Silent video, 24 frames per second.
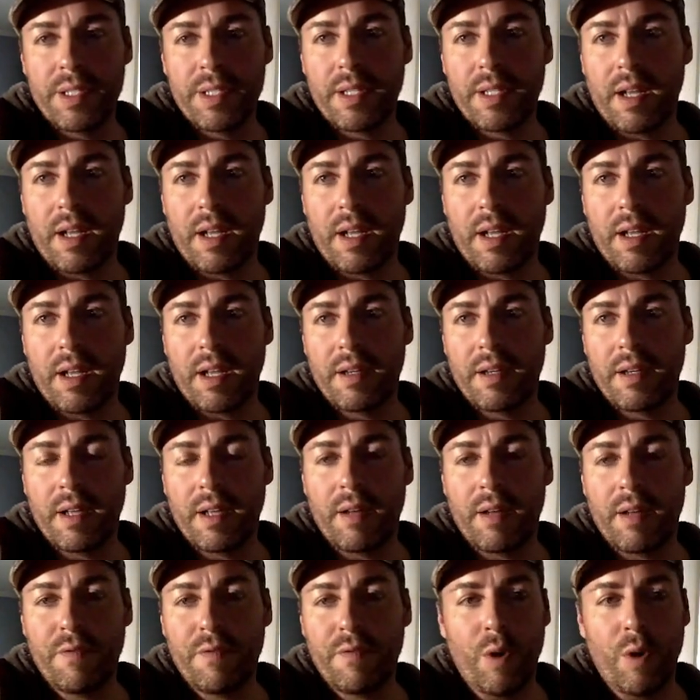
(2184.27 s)
printed
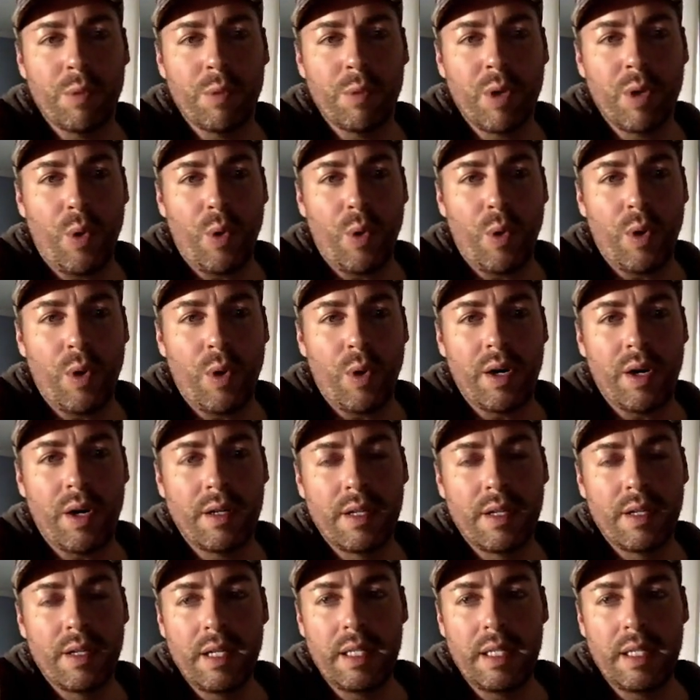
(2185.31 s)
on foam core.
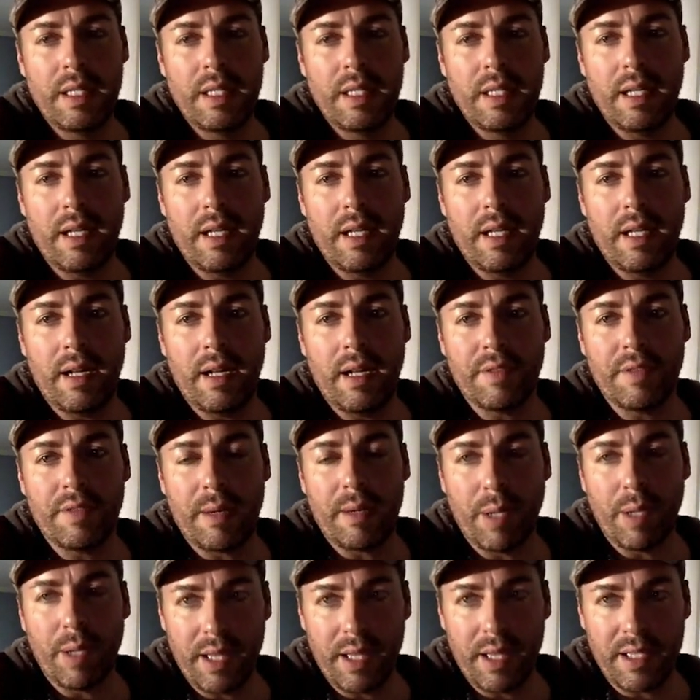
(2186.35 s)
I've
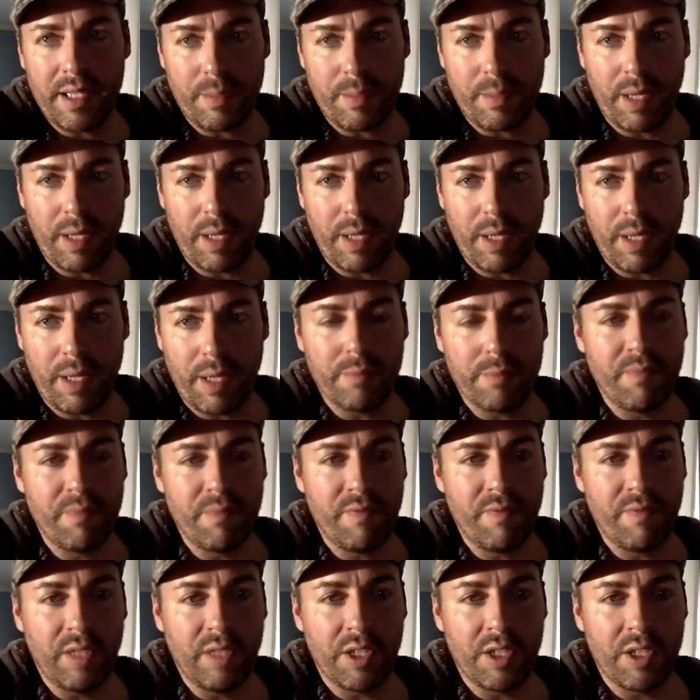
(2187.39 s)
got a buddy that has a big,
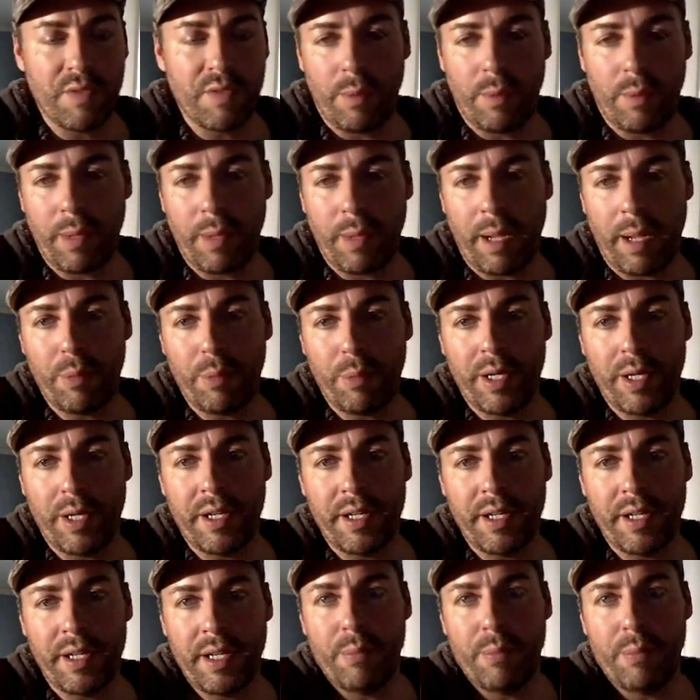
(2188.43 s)
large format
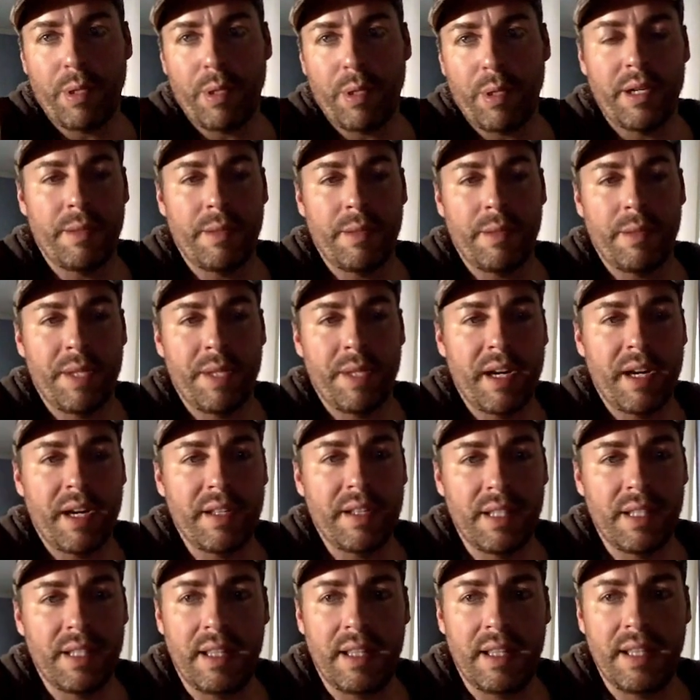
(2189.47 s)
printer, and he printed them there.
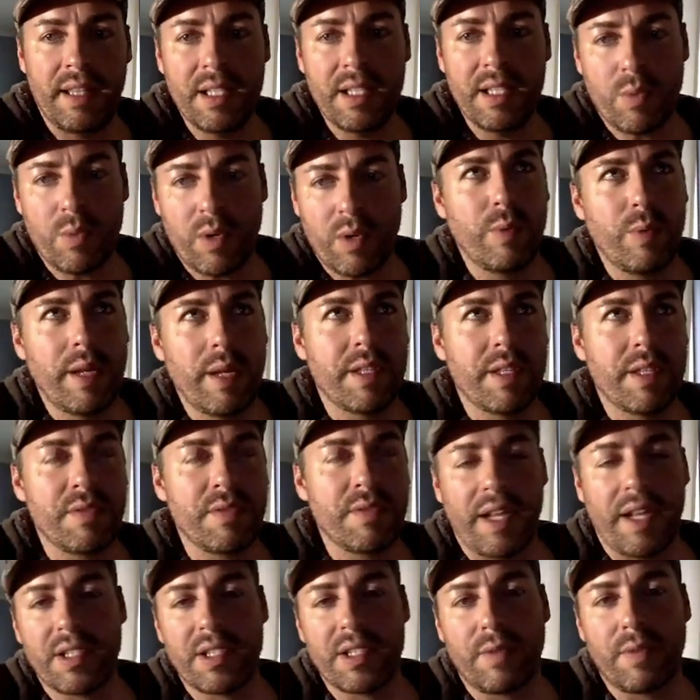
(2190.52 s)
And these, we have this
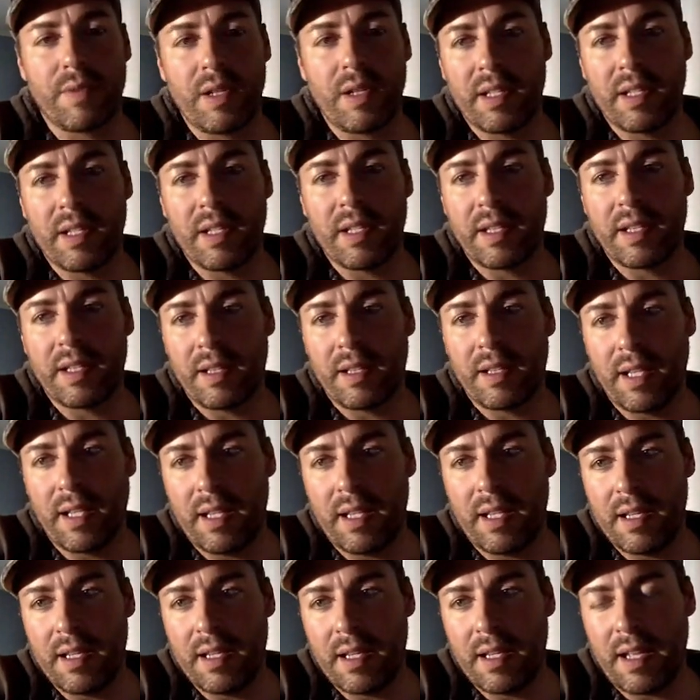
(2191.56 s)
festival
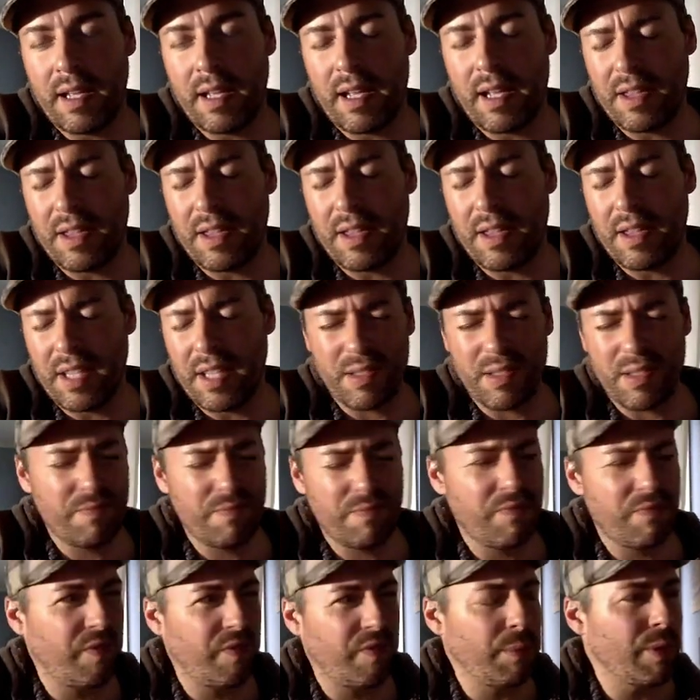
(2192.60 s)
in I think it's
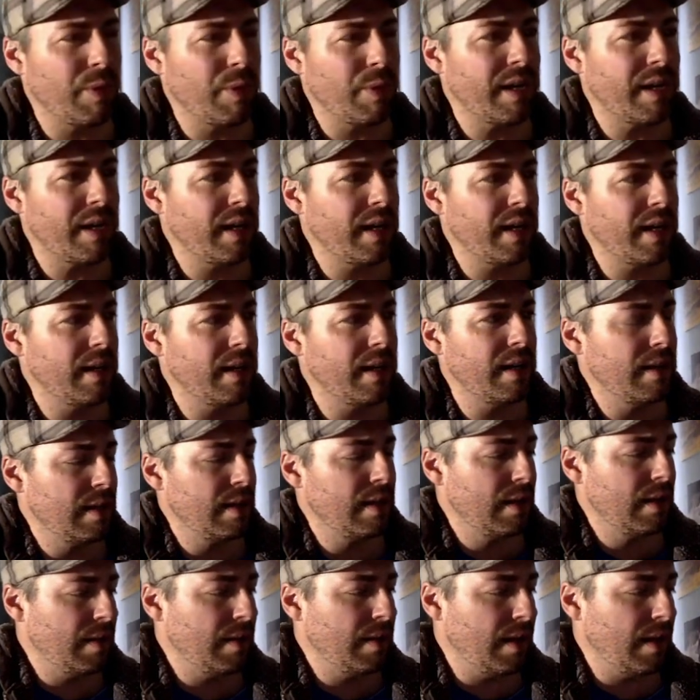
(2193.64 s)
February,
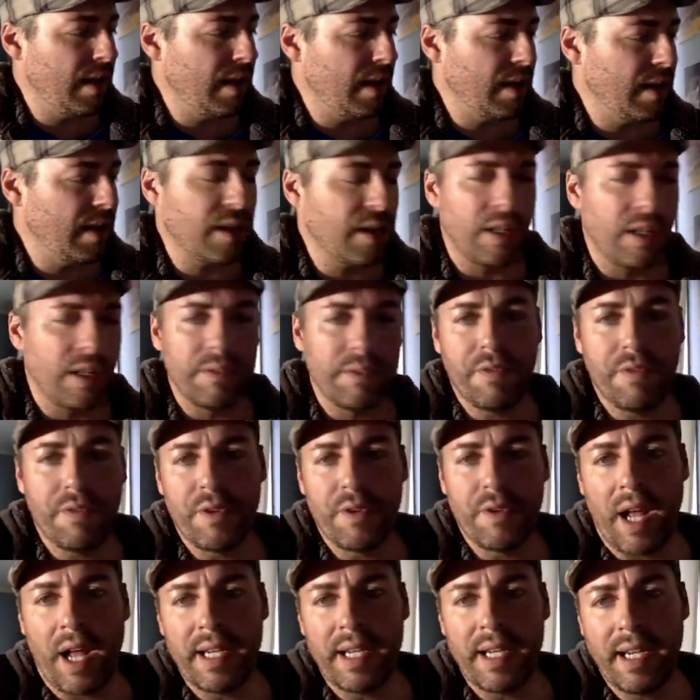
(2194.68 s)
called
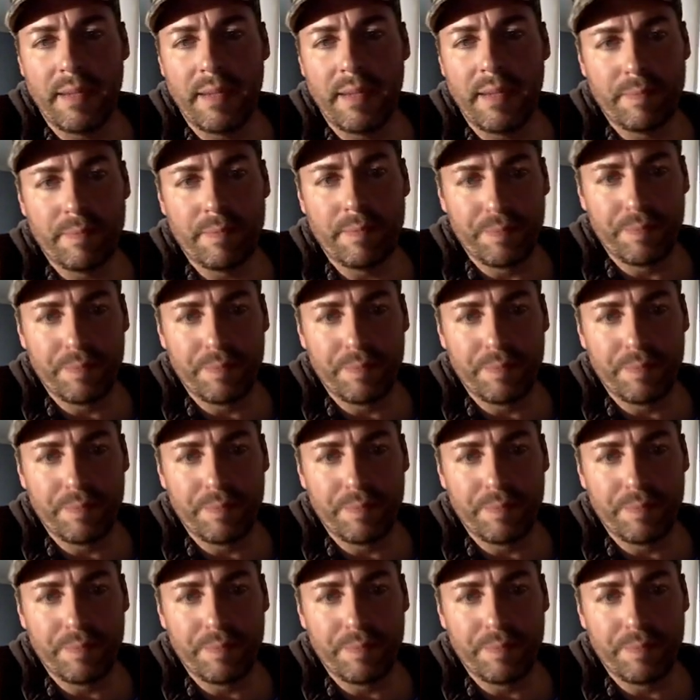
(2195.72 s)
Fur Ronde.